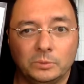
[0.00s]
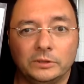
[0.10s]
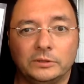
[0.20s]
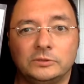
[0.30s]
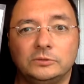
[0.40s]
where
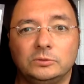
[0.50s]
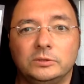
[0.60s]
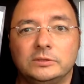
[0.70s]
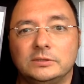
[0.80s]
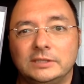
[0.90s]
the
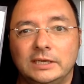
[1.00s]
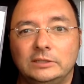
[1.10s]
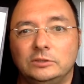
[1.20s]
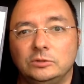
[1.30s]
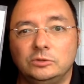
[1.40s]
students
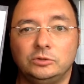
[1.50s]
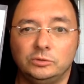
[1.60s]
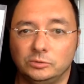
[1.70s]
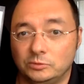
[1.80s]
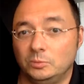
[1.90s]
get to
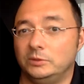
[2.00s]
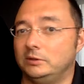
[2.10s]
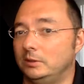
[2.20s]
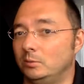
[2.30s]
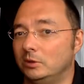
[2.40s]
choose what
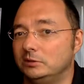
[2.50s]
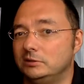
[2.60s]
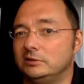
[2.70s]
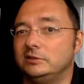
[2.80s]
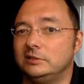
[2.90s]
they want
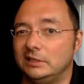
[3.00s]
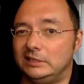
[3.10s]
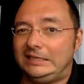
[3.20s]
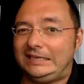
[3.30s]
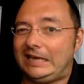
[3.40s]
to
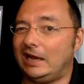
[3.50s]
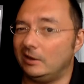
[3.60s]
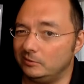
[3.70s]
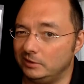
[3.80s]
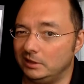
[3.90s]
study and
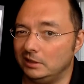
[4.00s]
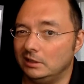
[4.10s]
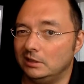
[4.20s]
how they,